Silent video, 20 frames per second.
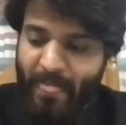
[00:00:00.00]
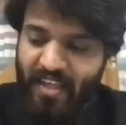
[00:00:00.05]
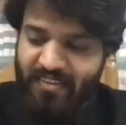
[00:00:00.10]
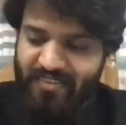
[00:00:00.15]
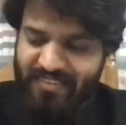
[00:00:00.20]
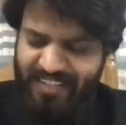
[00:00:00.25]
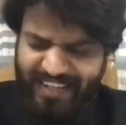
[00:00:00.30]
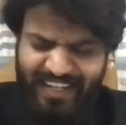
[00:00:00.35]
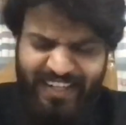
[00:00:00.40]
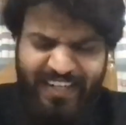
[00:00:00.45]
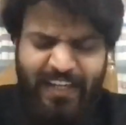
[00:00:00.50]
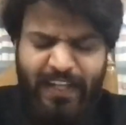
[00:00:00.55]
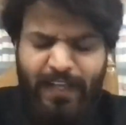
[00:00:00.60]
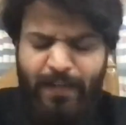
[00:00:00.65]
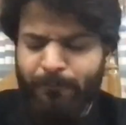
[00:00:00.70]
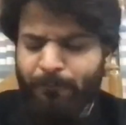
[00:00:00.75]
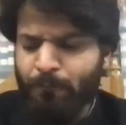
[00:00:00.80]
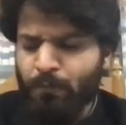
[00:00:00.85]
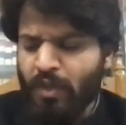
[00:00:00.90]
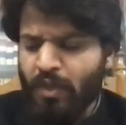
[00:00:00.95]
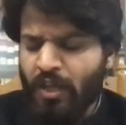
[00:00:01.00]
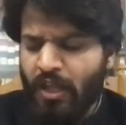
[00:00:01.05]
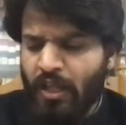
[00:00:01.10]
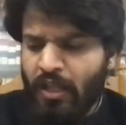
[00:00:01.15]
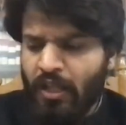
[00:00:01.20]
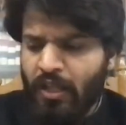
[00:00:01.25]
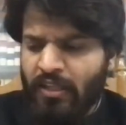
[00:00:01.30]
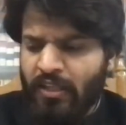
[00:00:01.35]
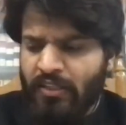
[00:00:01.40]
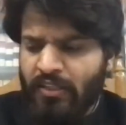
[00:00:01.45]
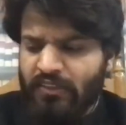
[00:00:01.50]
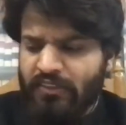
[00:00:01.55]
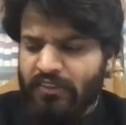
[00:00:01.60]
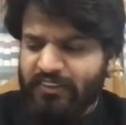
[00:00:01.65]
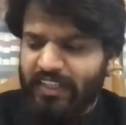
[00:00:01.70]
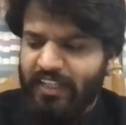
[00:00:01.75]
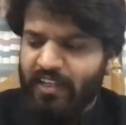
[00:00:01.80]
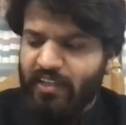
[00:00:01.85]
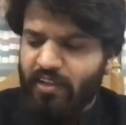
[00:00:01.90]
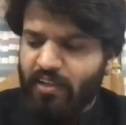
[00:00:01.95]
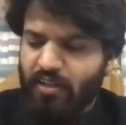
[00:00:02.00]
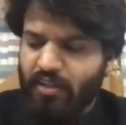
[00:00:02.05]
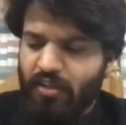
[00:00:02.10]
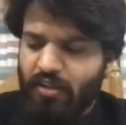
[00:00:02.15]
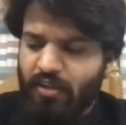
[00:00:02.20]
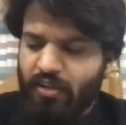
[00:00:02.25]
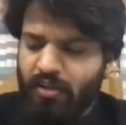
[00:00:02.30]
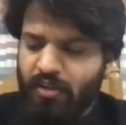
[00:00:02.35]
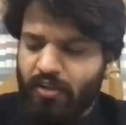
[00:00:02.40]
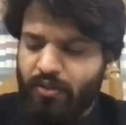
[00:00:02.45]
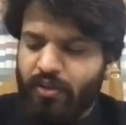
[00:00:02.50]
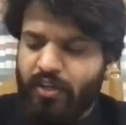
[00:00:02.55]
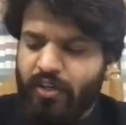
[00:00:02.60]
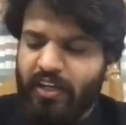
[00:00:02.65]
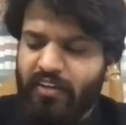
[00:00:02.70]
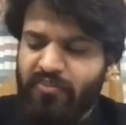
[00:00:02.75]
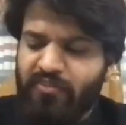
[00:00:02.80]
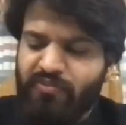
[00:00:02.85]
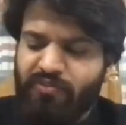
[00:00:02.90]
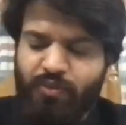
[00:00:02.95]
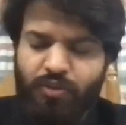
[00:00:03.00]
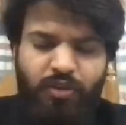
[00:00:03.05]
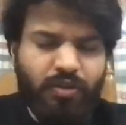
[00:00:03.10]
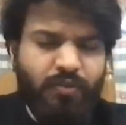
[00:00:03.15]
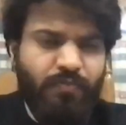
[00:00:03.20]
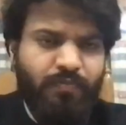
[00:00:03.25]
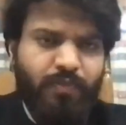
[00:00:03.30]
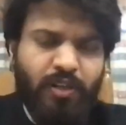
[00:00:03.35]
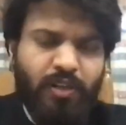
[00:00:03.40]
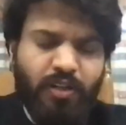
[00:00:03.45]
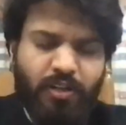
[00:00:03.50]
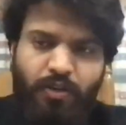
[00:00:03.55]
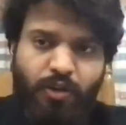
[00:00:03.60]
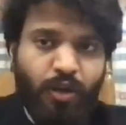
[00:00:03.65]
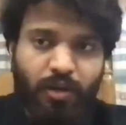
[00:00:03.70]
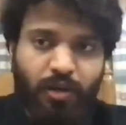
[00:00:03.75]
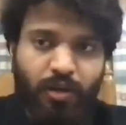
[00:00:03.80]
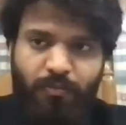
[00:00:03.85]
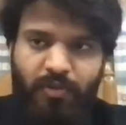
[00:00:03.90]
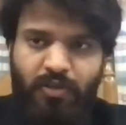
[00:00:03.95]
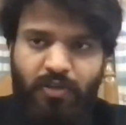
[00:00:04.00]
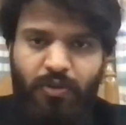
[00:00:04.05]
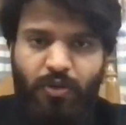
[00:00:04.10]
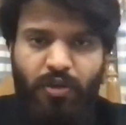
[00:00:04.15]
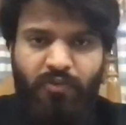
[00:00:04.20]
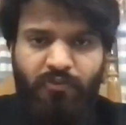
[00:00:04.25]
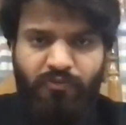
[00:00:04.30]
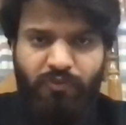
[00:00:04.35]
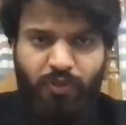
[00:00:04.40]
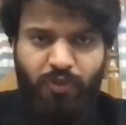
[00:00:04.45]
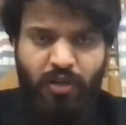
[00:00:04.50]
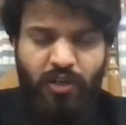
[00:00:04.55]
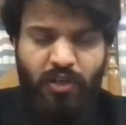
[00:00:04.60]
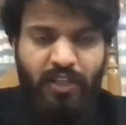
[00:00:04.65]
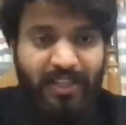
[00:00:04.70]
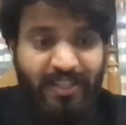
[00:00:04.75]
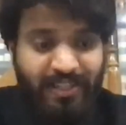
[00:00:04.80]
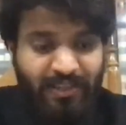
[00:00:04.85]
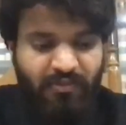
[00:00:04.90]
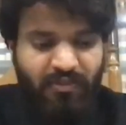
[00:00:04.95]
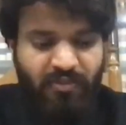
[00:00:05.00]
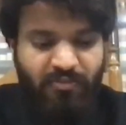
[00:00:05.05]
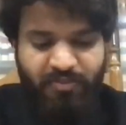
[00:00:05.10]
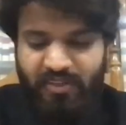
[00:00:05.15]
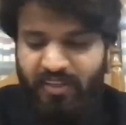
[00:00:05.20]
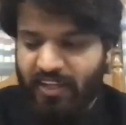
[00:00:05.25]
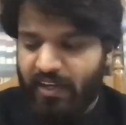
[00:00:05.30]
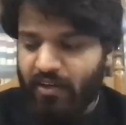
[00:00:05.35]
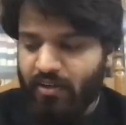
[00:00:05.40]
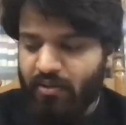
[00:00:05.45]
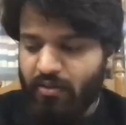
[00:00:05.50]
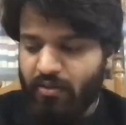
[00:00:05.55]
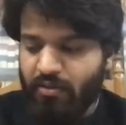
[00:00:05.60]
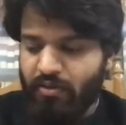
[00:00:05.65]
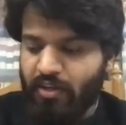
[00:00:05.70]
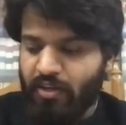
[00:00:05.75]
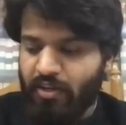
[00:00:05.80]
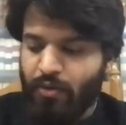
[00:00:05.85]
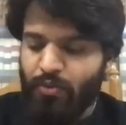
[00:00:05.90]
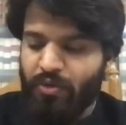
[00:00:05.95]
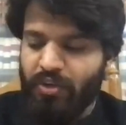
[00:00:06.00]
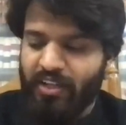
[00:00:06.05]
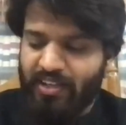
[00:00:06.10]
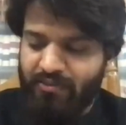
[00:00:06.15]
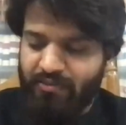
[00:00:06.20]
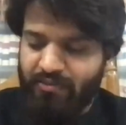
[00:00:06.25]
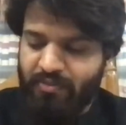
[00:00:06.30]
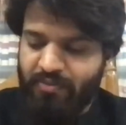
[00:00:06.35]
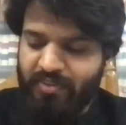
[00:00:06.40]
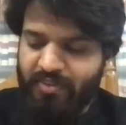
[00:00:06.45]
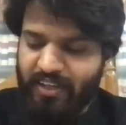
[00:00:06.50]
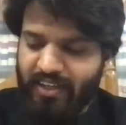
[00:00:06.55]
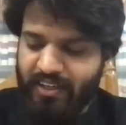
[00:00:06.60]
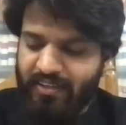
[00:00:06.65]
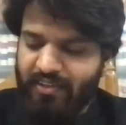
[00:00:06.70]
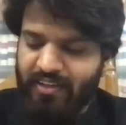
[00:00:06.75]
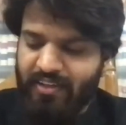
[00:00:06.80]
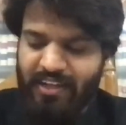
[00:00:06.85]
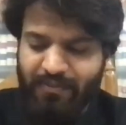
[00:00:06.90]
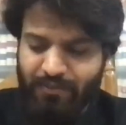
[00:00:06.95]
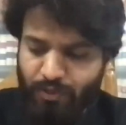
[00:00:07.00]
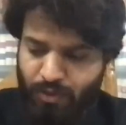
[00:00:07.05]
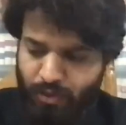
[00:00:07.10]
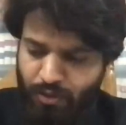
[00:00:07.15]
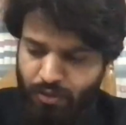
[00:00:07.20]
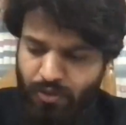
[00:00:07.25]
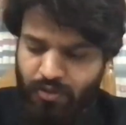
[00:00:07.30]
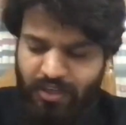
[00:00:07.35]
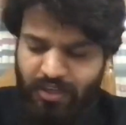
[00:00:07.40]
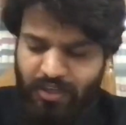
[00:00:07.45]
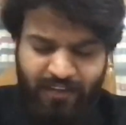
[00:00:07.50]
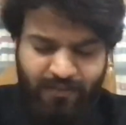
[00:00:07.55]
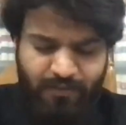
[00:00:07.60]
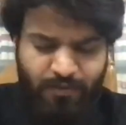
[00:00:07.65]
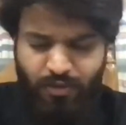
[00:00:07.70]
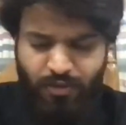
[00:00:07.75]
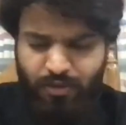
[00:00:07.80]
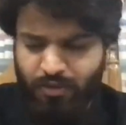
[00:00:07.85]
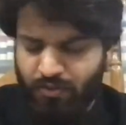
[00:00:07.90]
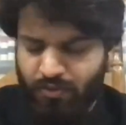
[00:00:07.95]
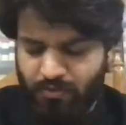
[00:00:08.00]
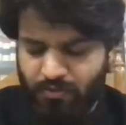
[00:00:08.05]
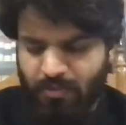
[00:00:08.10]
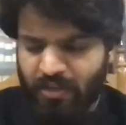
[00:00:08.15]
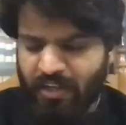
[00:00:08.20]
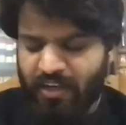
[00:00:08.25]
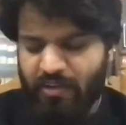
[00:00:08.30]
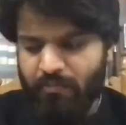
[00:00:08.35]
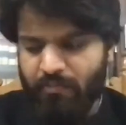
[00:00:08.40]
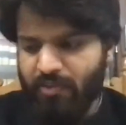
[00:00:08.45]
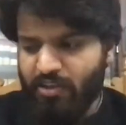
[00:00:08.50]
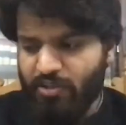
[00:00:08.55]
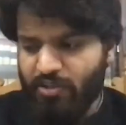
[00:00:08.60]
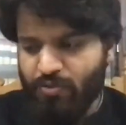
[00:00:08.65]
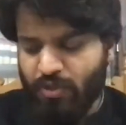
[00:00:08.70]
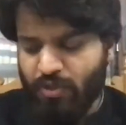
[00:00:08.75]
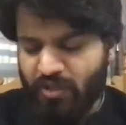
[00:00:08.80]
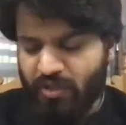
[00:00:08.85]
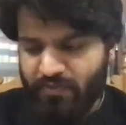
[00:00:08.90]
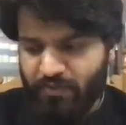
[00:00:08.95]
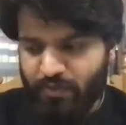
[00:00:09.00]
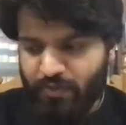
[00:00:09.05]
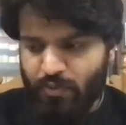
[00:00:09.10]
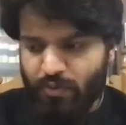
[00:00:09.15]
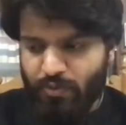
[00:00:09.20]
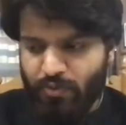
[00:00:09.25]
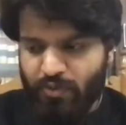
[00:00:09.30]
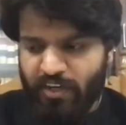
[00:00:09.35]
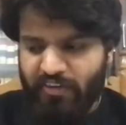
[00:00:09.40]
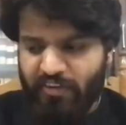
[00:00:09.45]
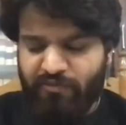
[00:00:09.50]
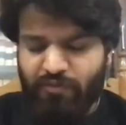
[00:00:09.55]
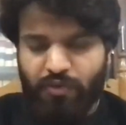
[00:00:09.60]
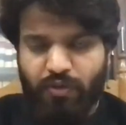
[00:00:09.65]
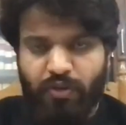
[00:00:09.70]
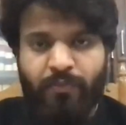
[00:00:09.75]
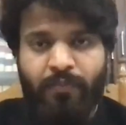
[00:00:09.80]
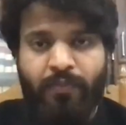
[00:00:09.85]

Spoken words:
Secondly, say you're writing for a column for a legal website, a renowned legal website, the LiveLaw, Bar and Bench, whatever you want to write for.